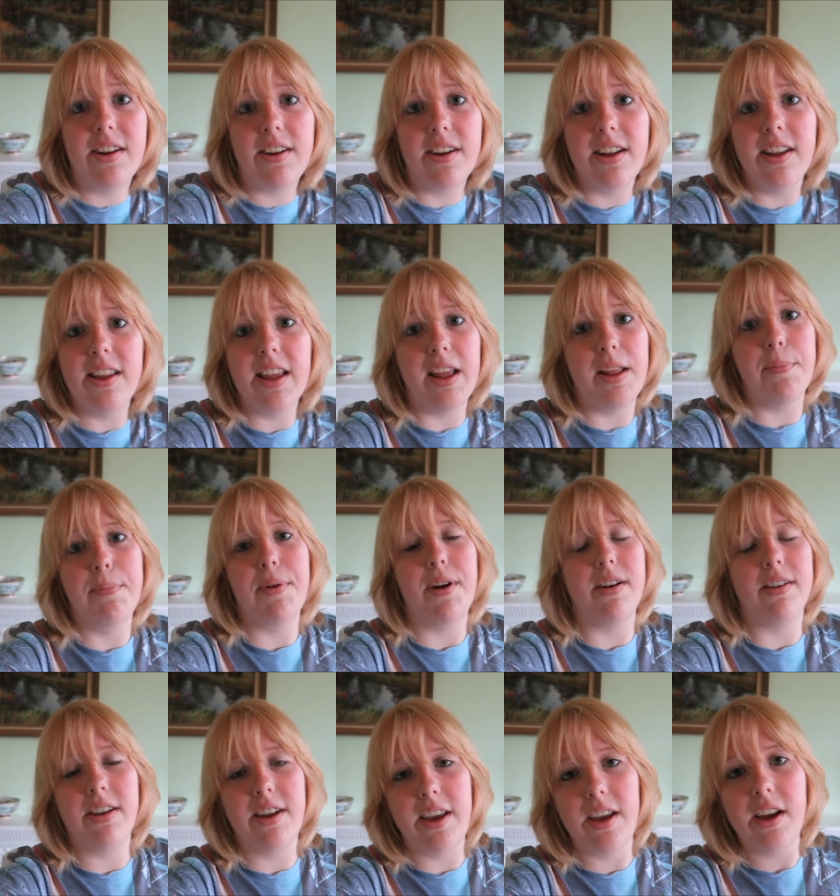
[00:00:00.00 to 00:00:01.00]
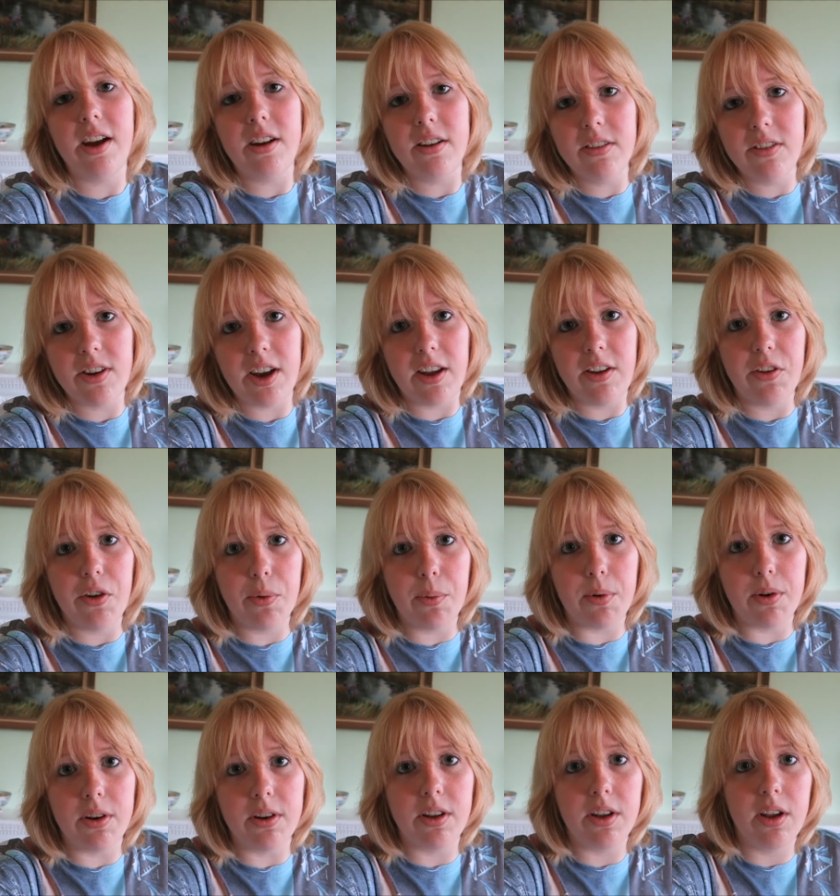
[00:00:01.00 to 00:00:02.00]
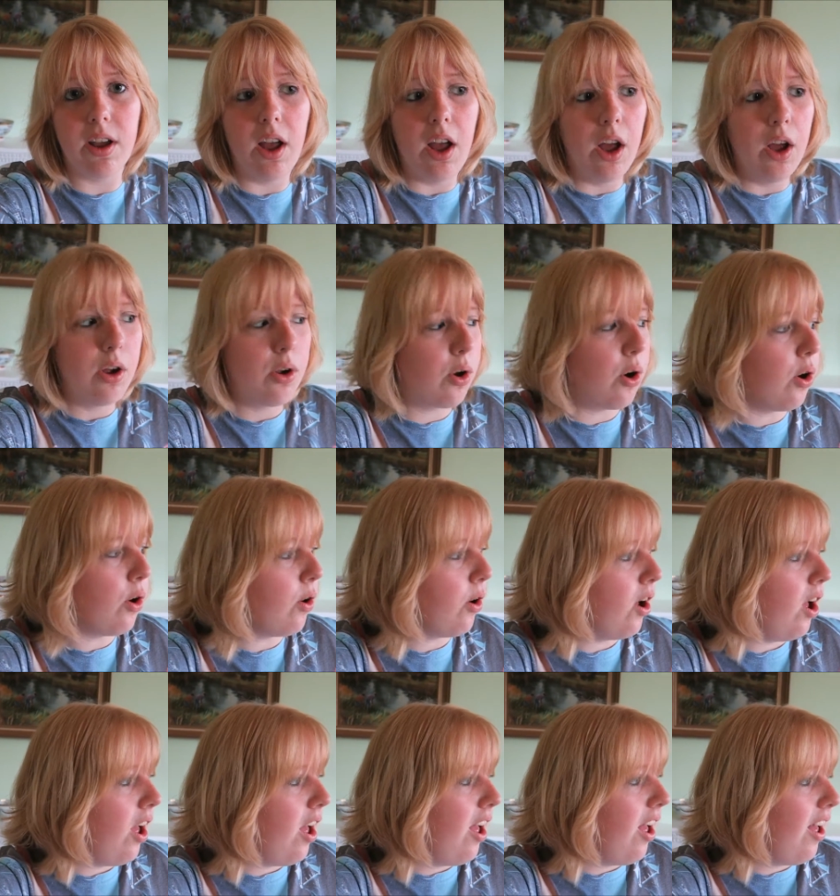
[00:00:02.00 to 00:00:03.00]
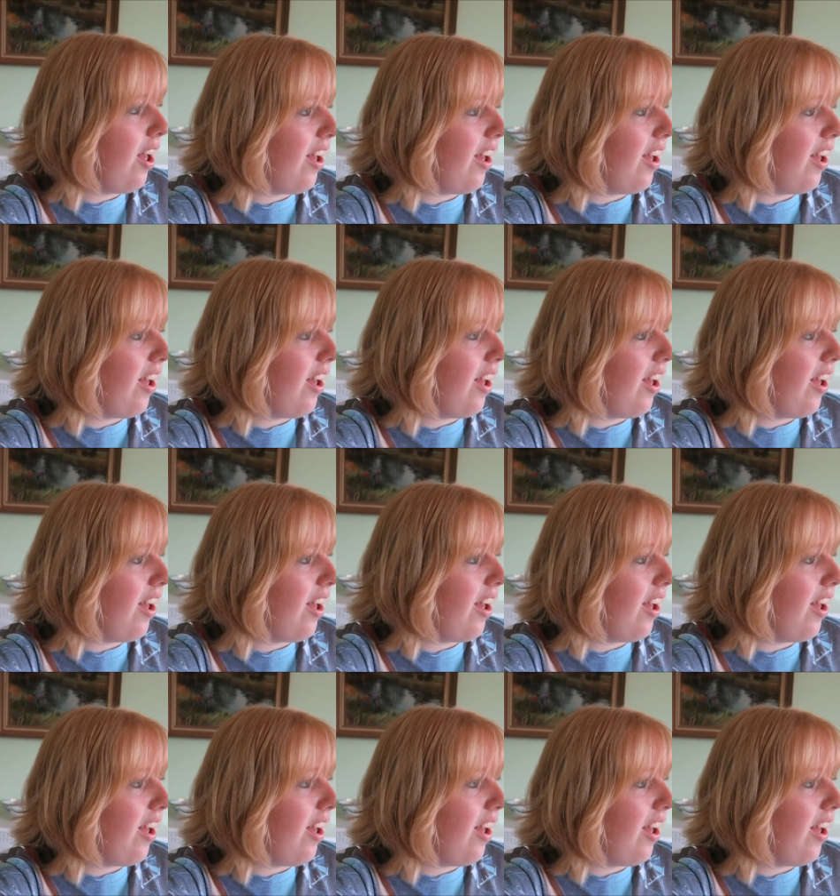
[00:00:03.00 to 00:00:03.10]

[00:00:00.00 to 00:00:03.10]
start it, and apparently you can't change your word goal.